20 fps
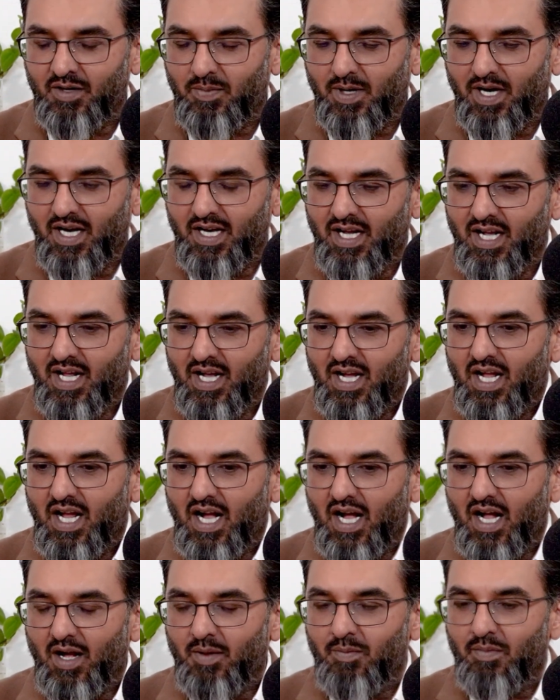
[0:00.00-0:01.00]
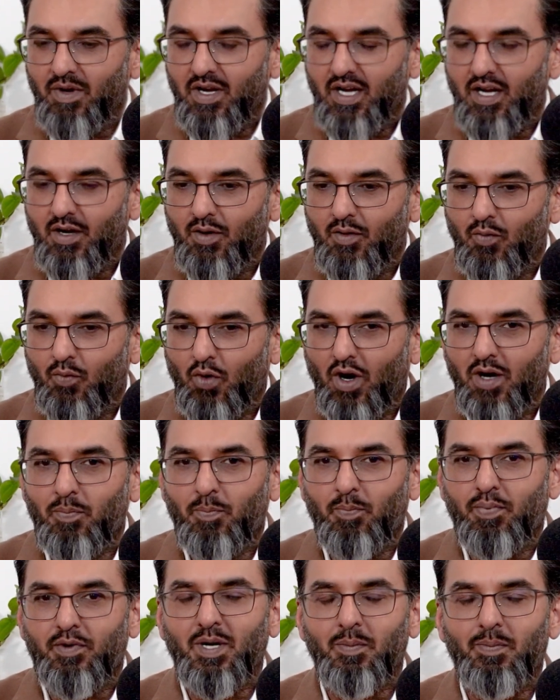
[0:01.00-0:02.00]
But
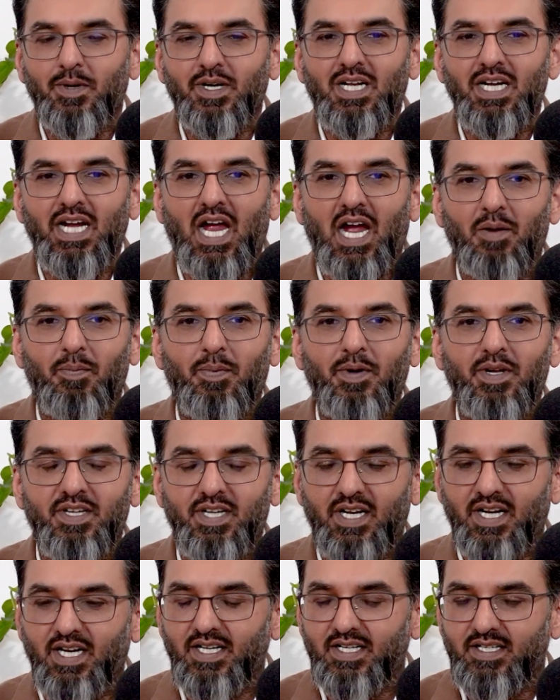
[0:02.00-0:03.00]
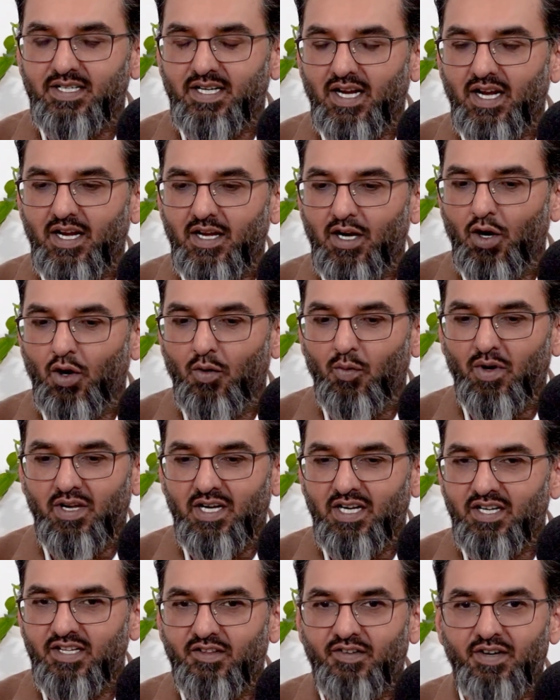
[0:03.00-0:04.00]
what typically happens is, when
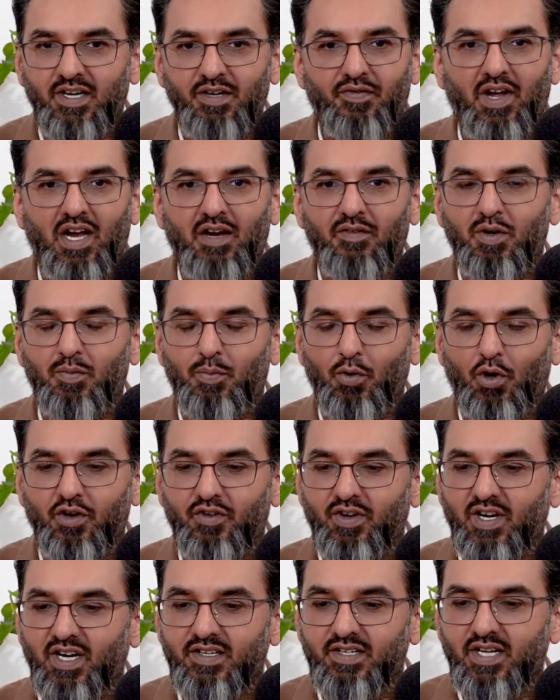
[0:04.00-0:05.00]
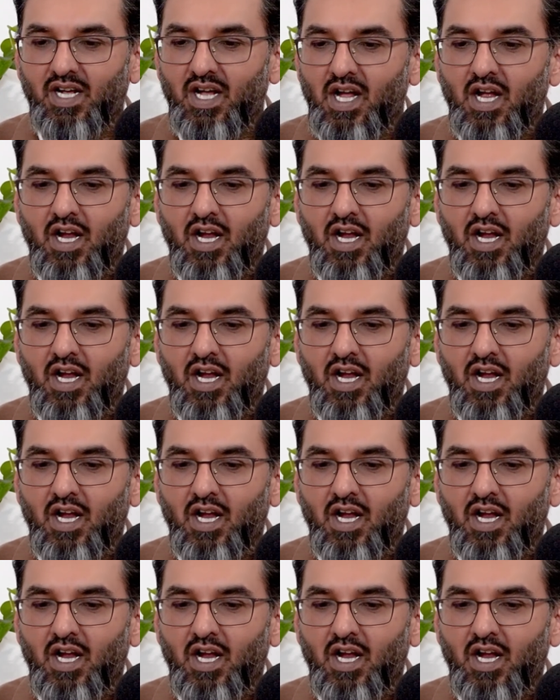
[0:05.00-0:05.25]
these 3-5 year projects,